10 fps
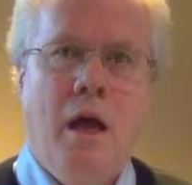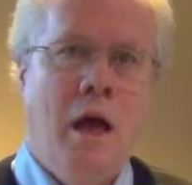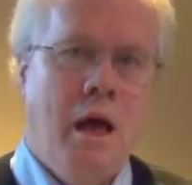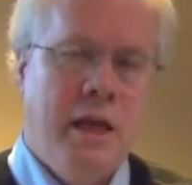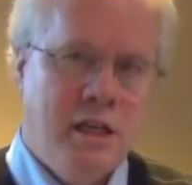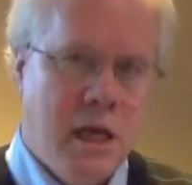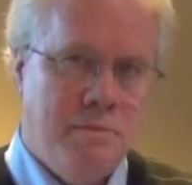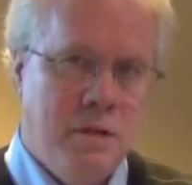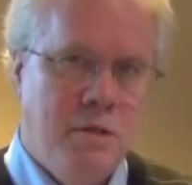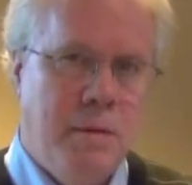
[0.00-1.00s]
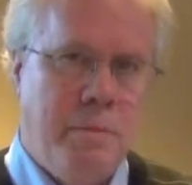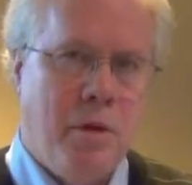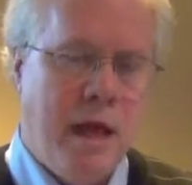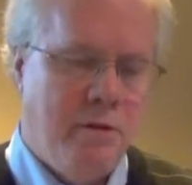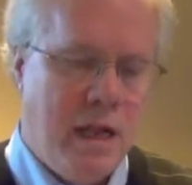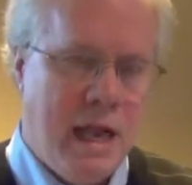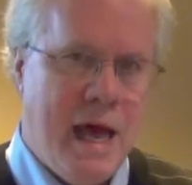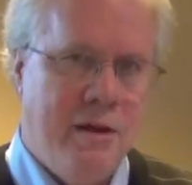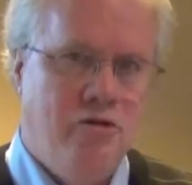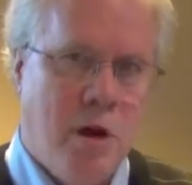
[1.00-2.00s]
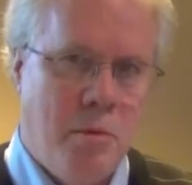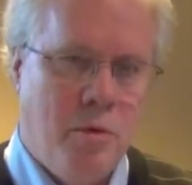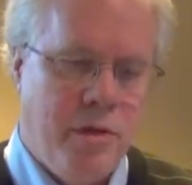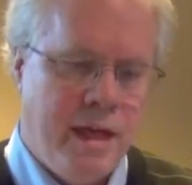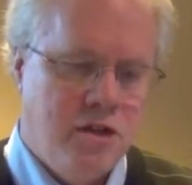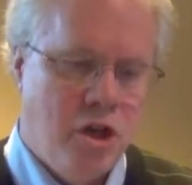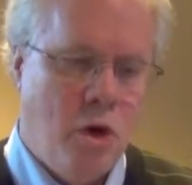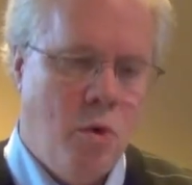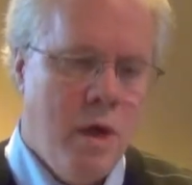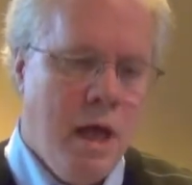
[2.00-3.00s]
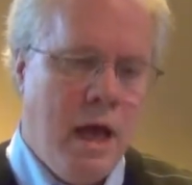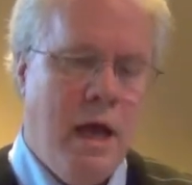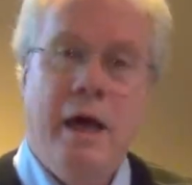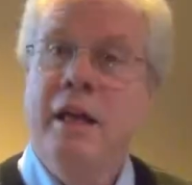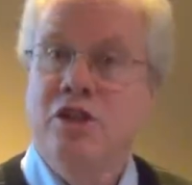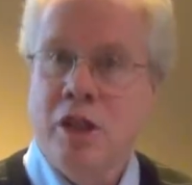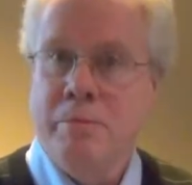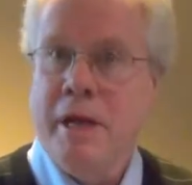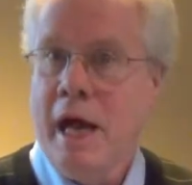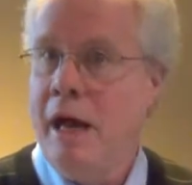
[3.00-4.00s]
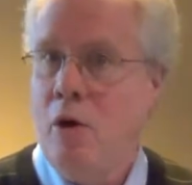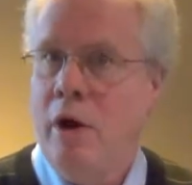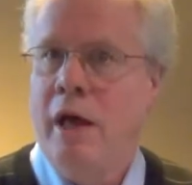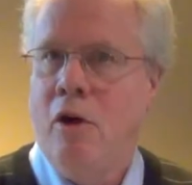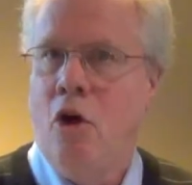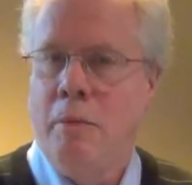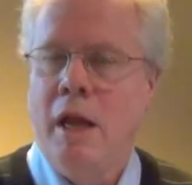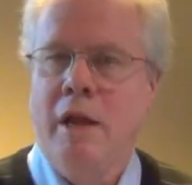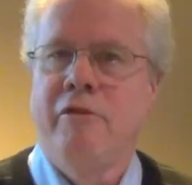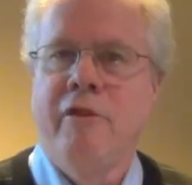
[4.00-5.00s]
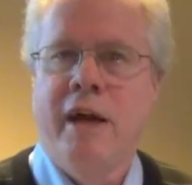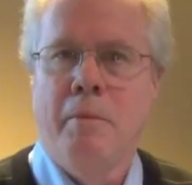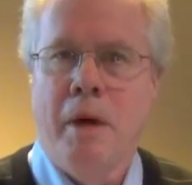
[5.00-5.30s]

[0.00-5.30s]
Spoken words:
Acceptance people have a lot of trouble with that. So it's something I, all my life, have had to